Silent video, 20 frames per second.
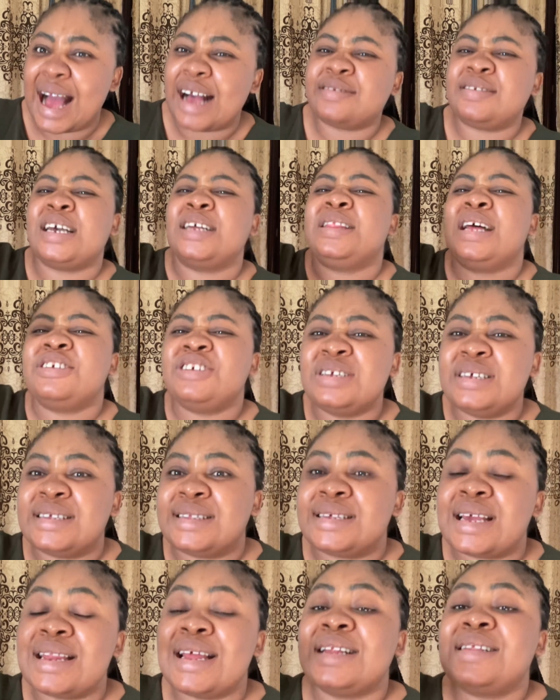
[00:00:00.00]
As you're dashing
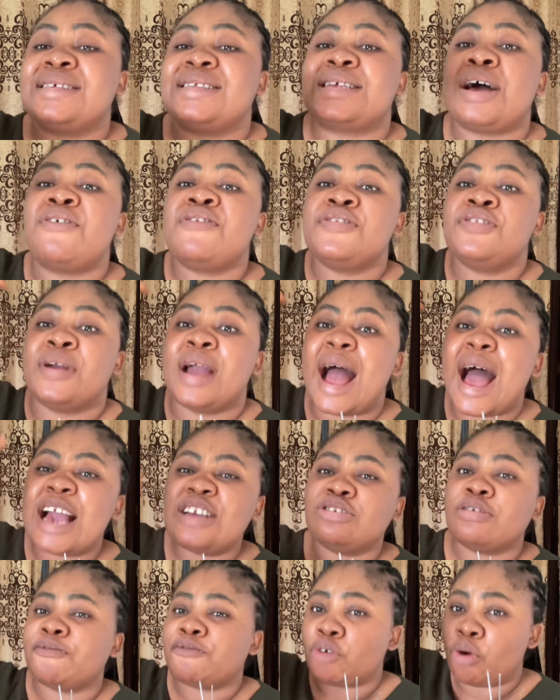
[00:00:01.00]
it, say that is how the
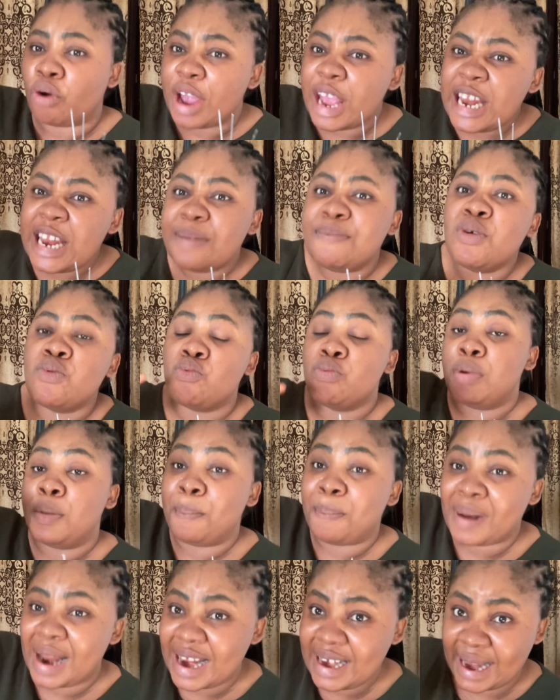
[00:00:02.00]
eyes of your enemy will be
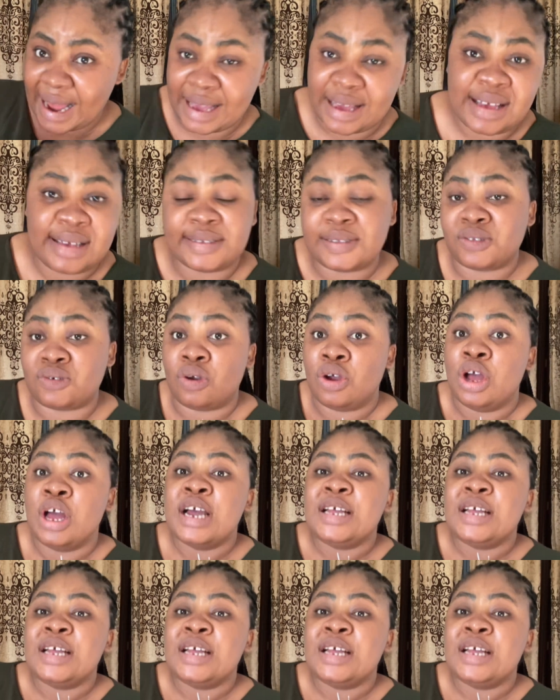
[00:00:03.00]
blind against you.